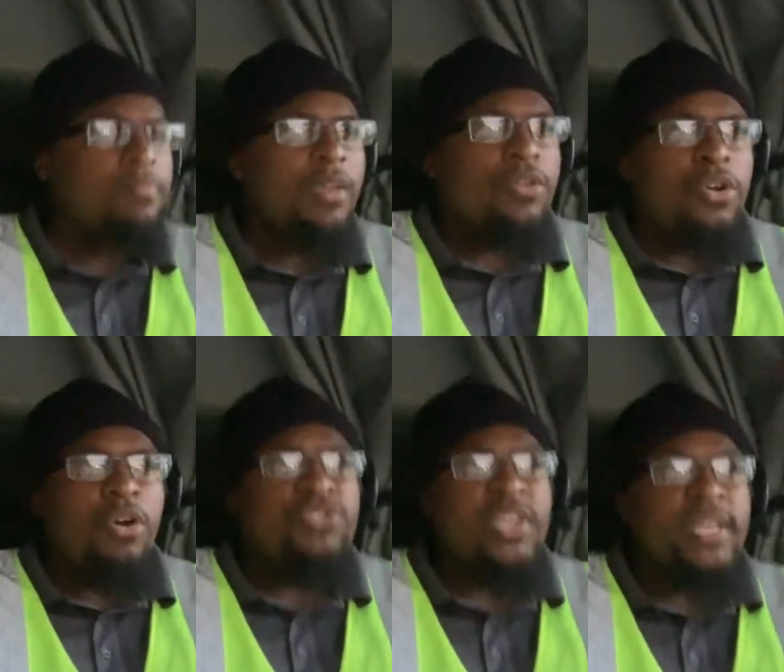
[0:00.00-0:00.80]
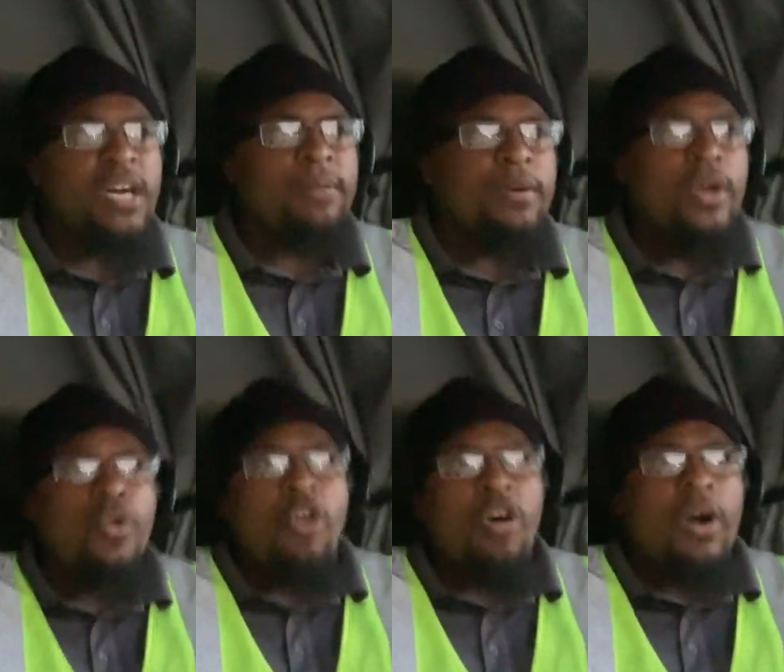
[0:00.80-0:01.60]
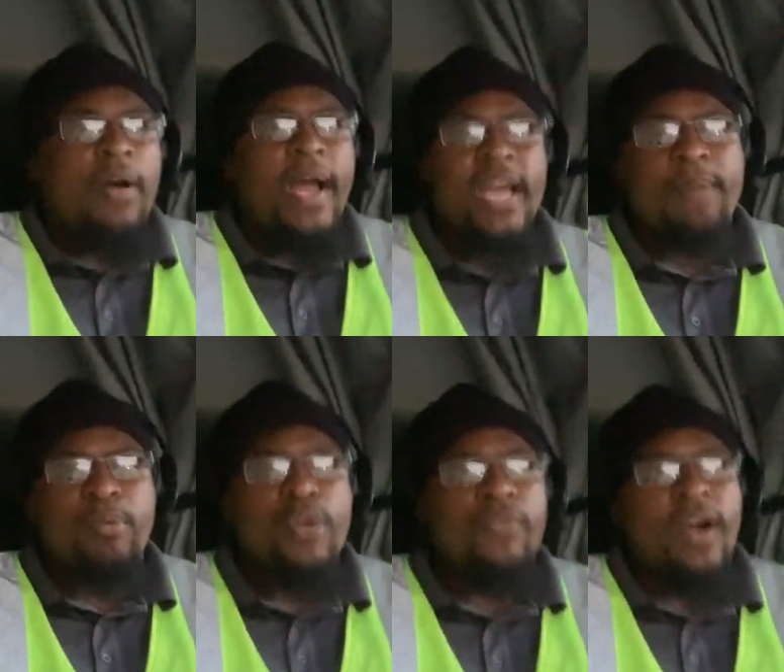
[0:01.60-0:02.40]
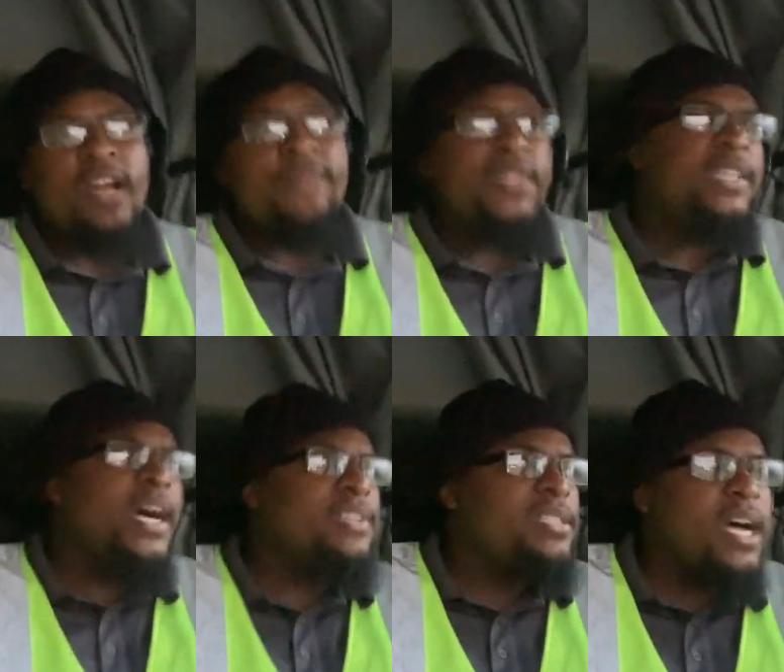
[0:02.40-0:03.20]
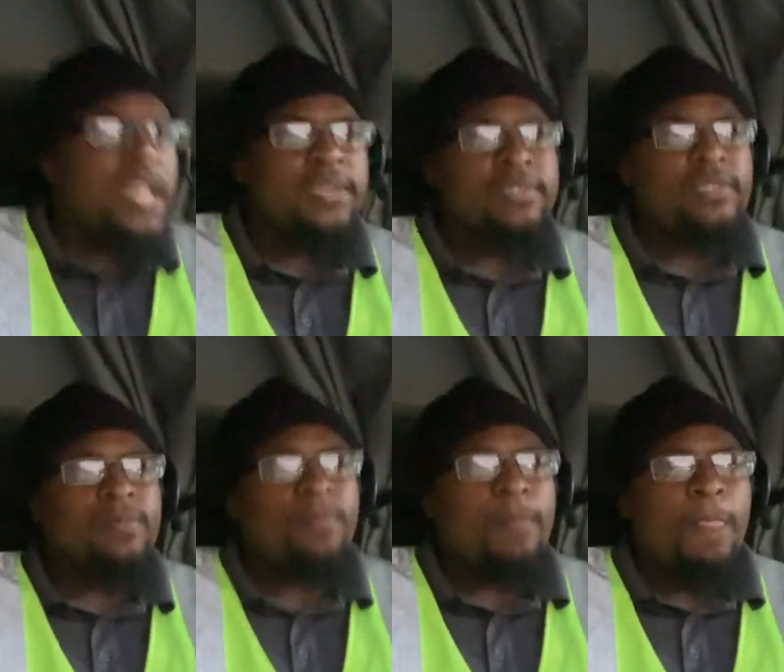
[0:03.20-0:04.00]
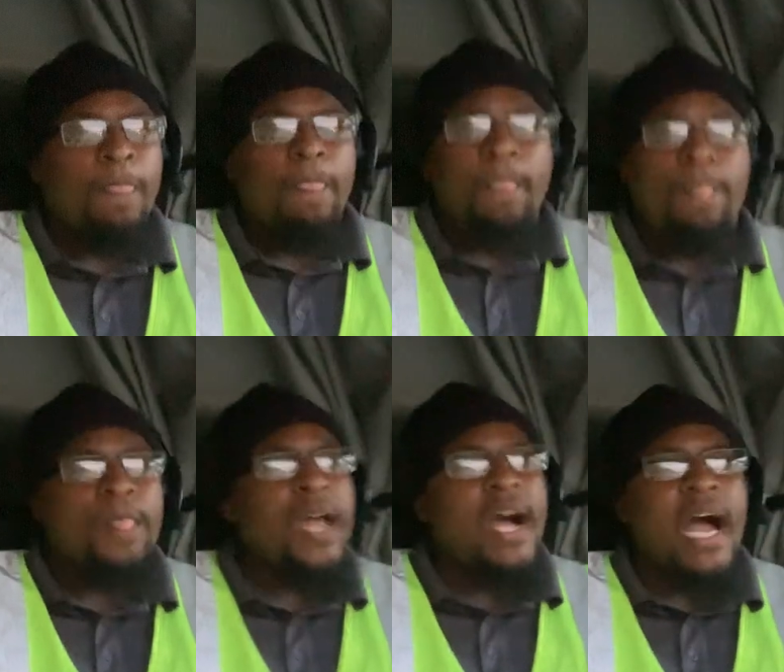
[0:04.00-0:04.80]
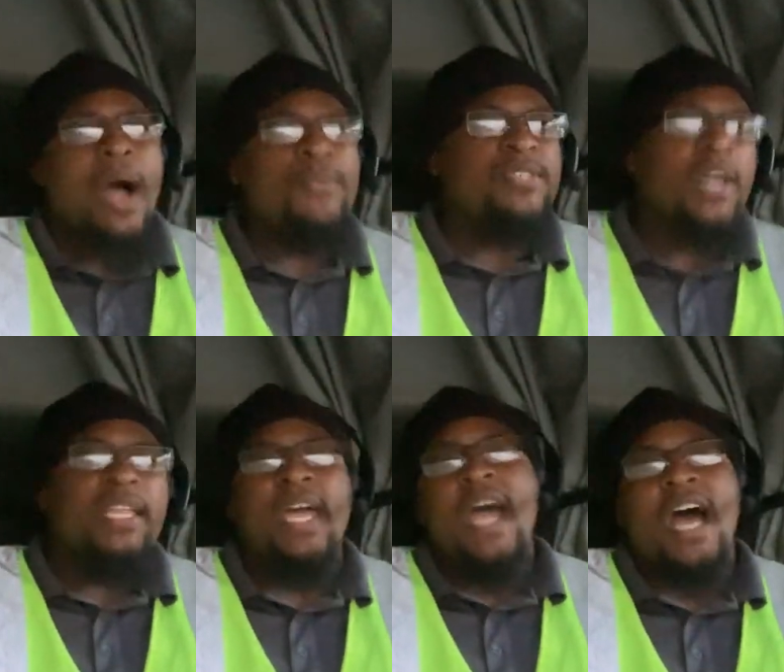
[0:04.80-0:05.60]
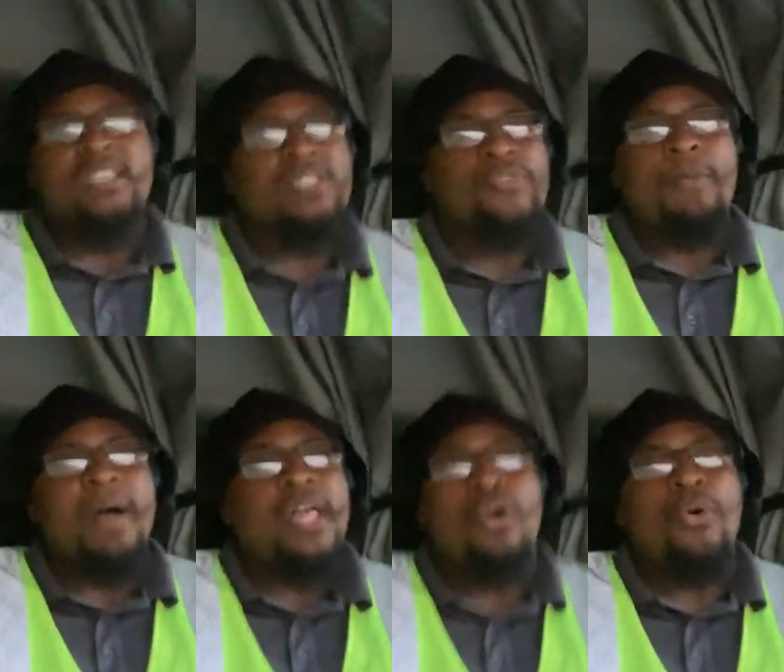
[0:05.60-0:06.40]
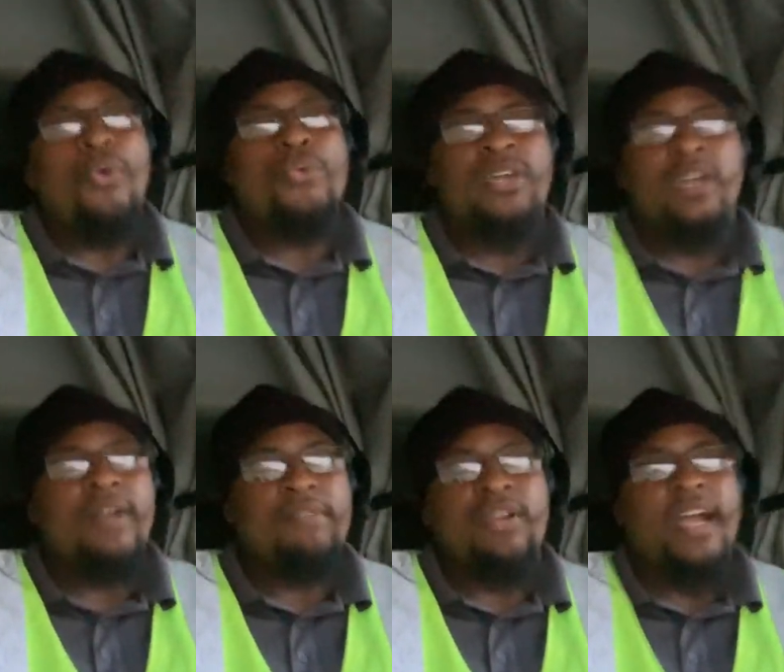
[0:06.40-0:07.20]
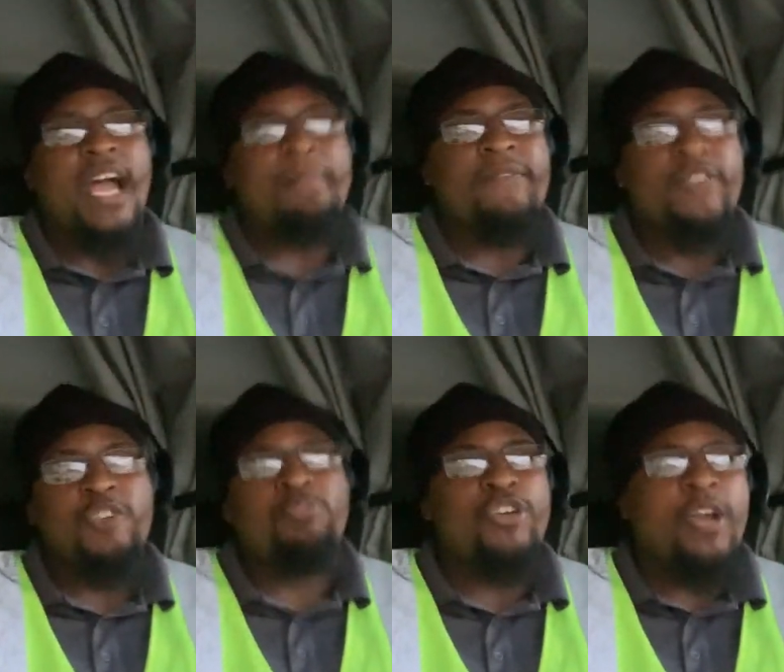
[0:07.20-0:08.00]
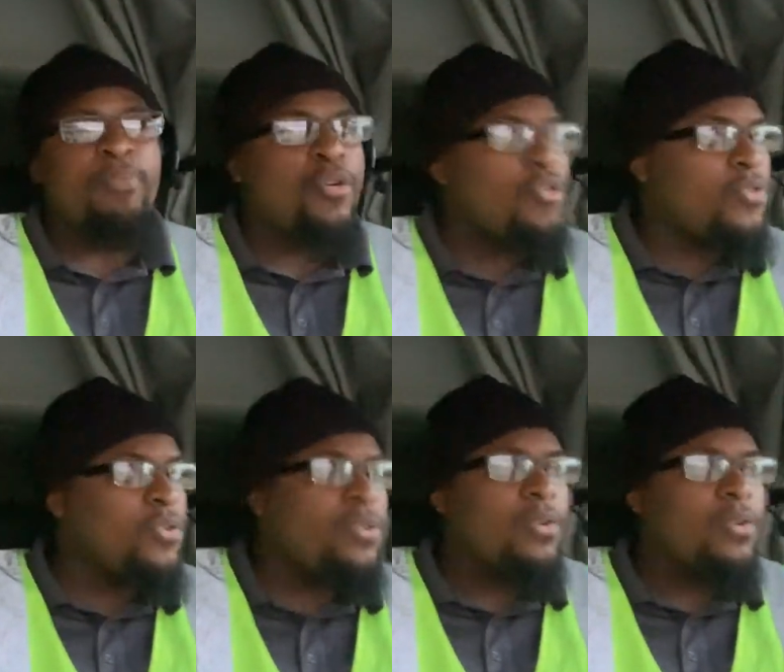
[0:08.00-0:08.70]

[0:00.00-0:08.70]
your gross income. Well, I got approved for $150,000. Now I was looking at houses for about a whole year after I got my first pre-approval,